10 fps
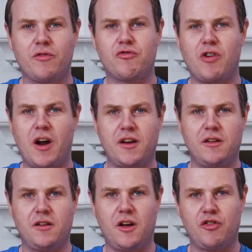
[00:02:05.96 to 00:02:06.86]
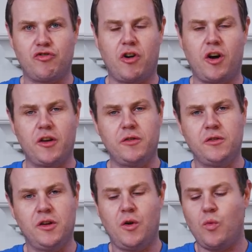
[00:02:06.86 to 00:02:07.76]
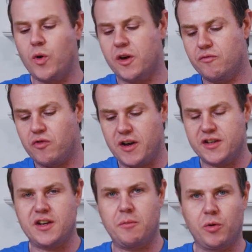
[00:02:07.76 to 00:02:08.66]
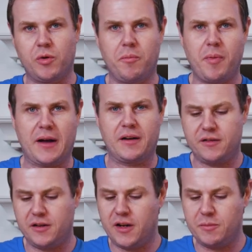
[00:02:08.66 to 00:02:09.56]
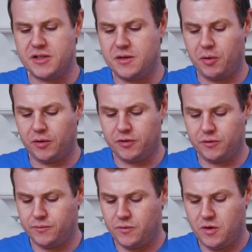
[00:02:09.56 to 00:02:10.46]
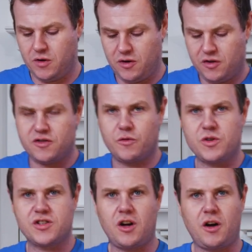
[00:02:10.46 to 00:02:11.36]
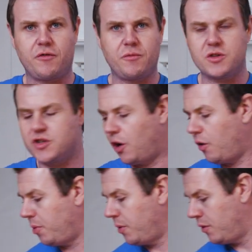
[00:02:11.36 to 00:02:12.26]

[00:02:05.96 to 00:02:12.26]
have drained and are dry, we can reassemble them back into the Liberty bottle. So if we start from the top,